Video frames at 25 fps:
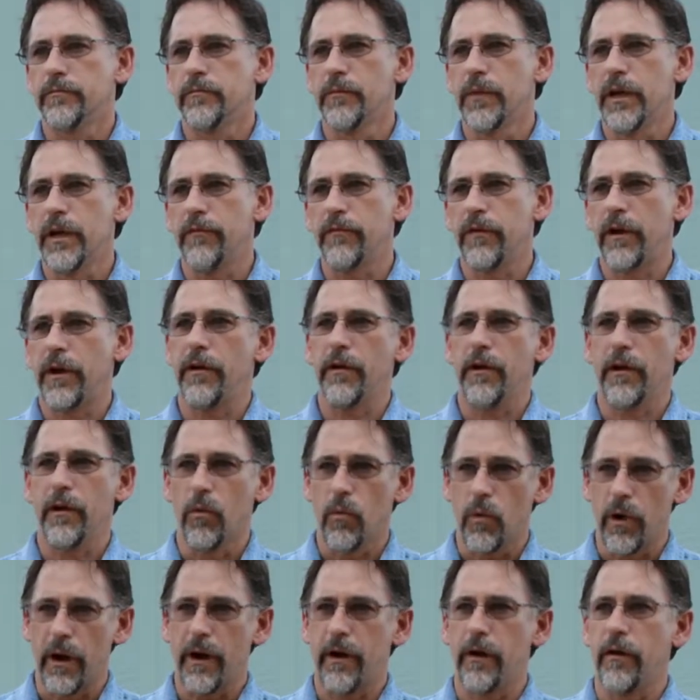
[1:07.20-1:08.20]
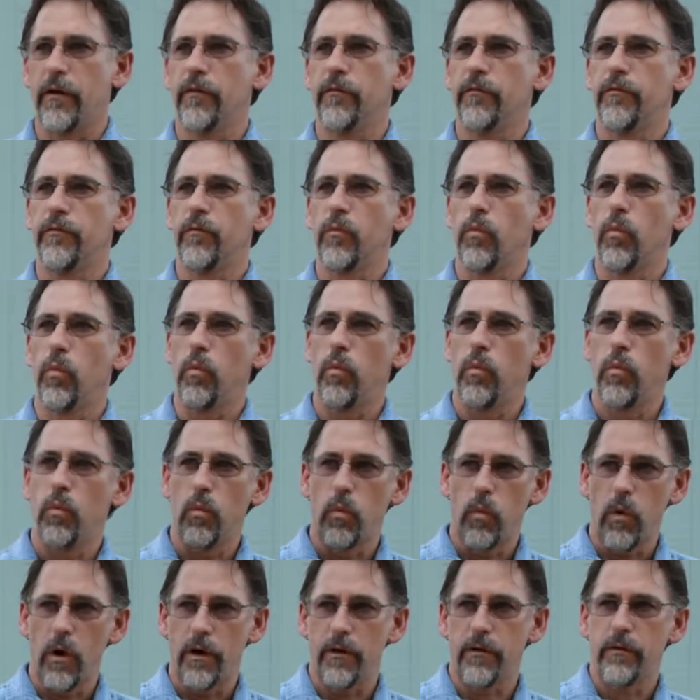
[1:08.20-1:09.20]
Be very aware of
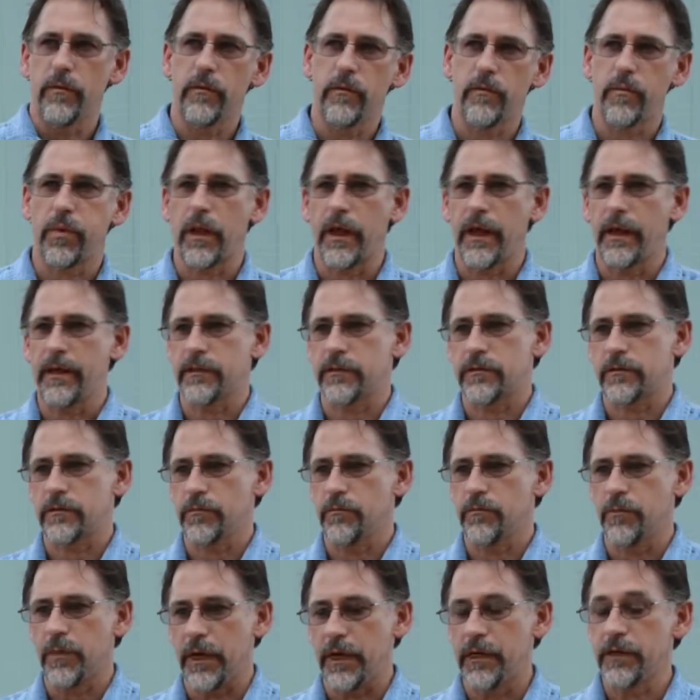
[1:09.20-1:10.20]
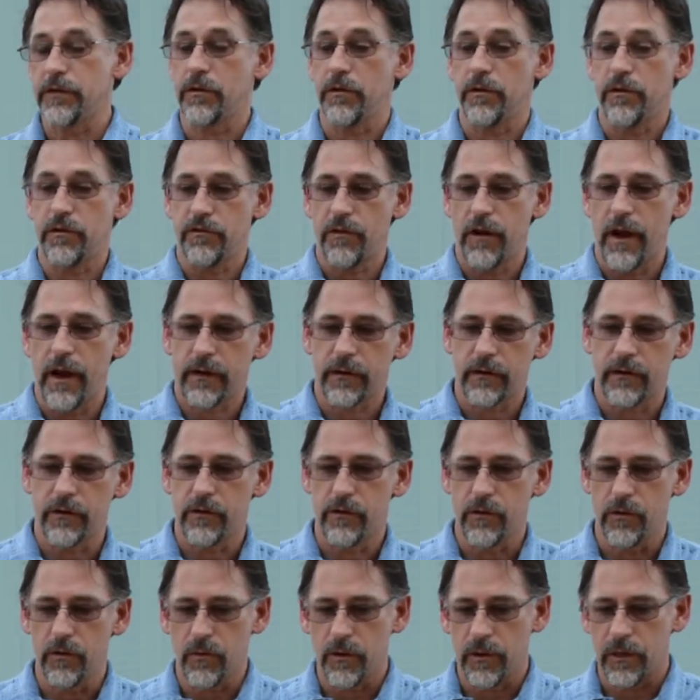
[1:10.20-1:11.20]
what plants bees are attracted
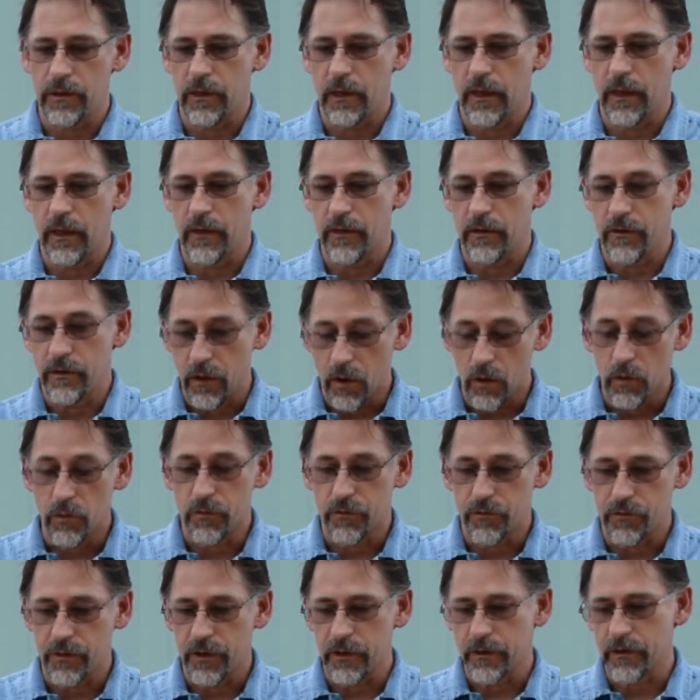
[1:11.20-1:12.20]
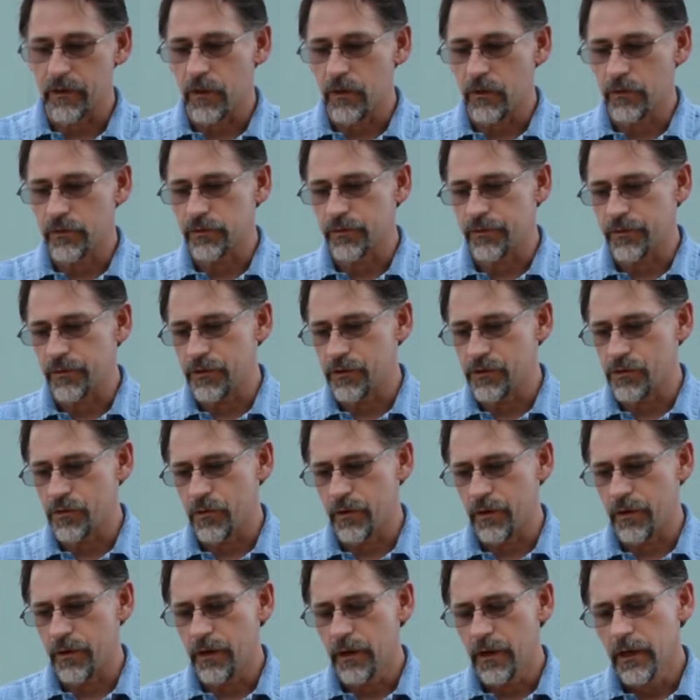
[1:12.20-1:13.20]
to, and don't treat those for
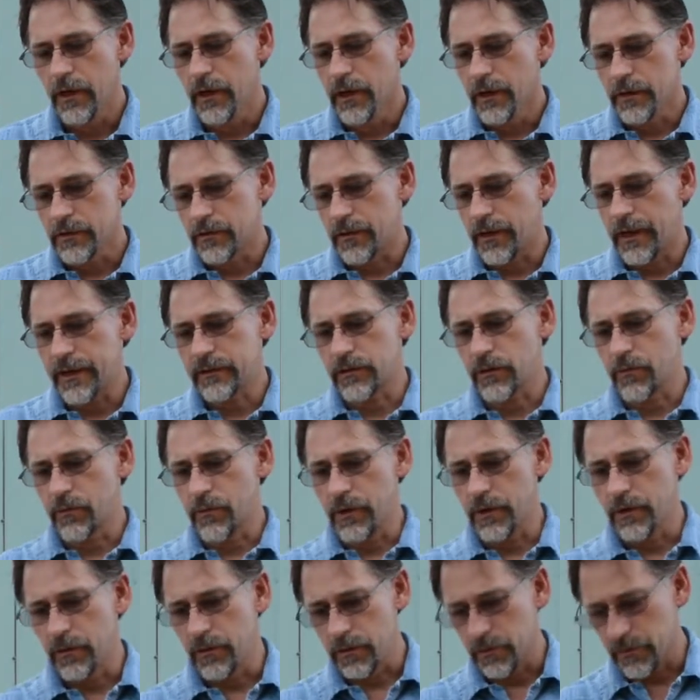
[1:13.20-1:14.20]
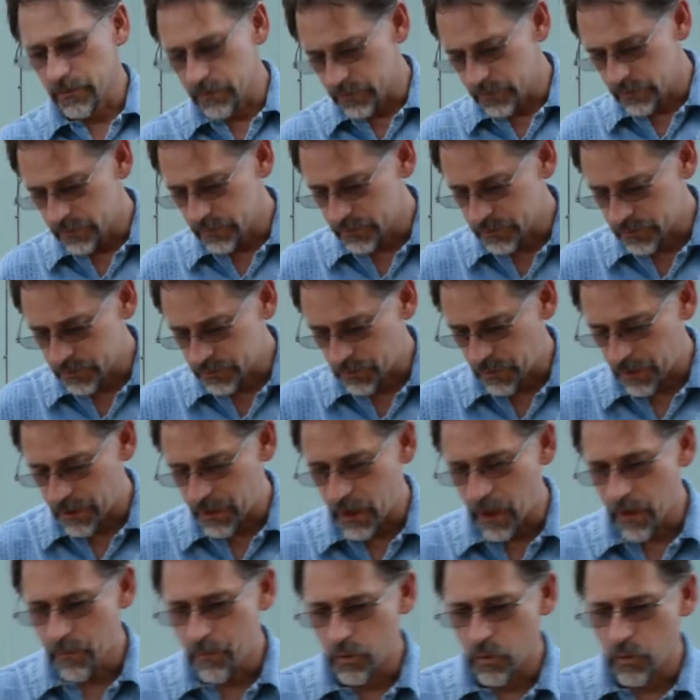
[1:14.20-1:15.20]
sure. So that's a real straight
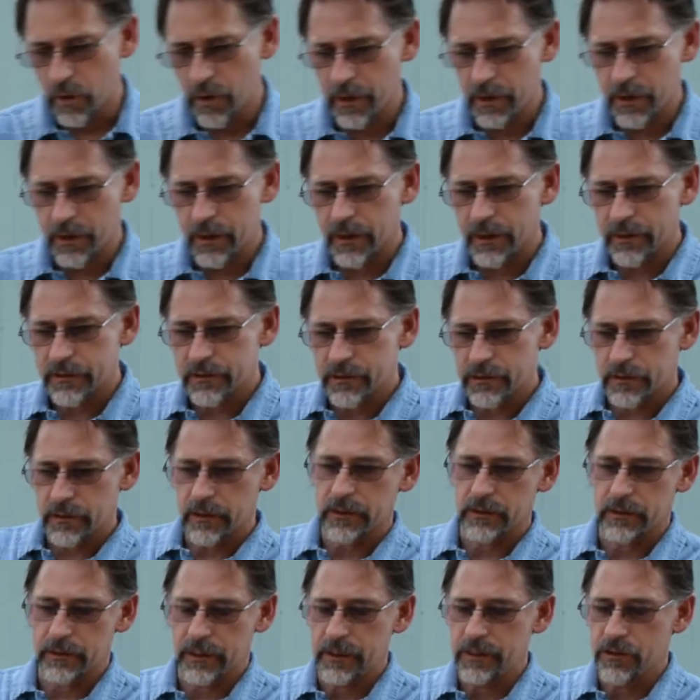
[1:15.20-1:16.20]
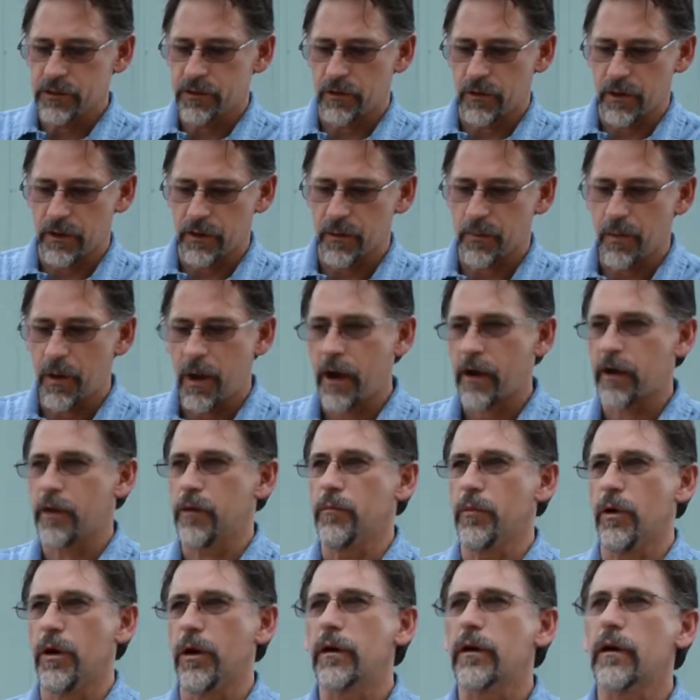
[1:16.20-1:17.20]
up one, and it's easier on the
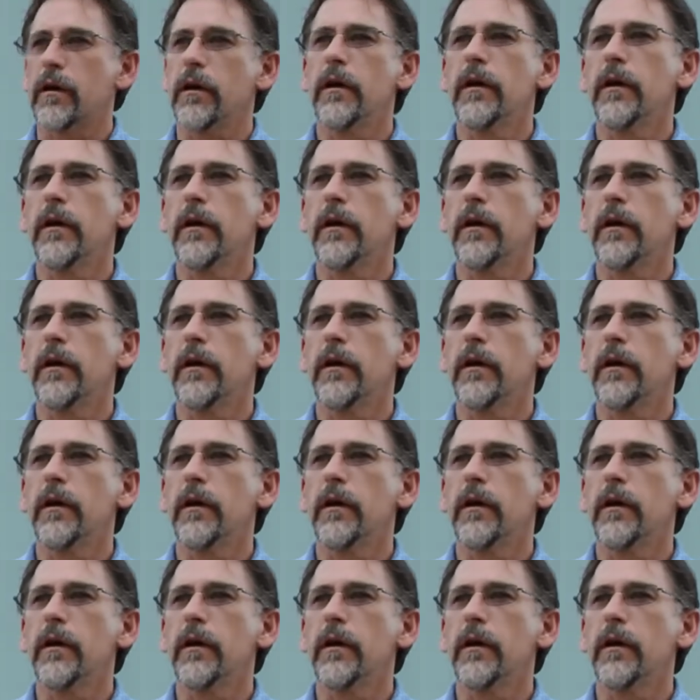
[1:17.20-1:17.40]
pocketbook.